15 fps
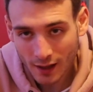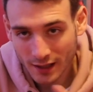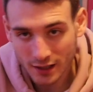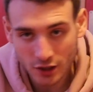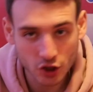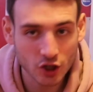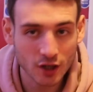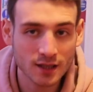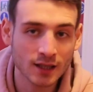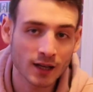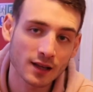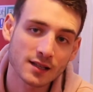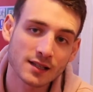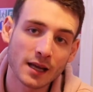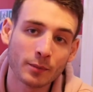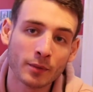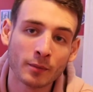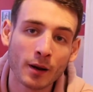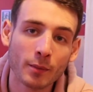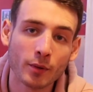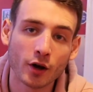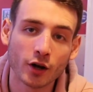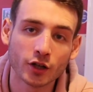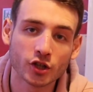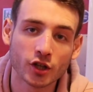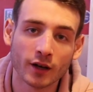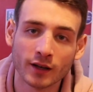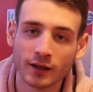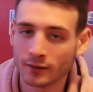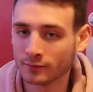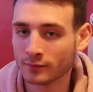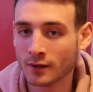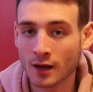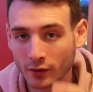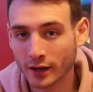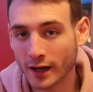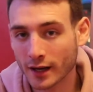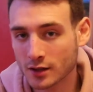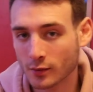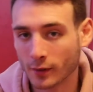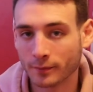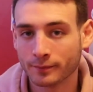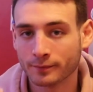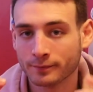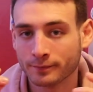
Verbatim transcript: This is just another step in my burger journey. On the next one.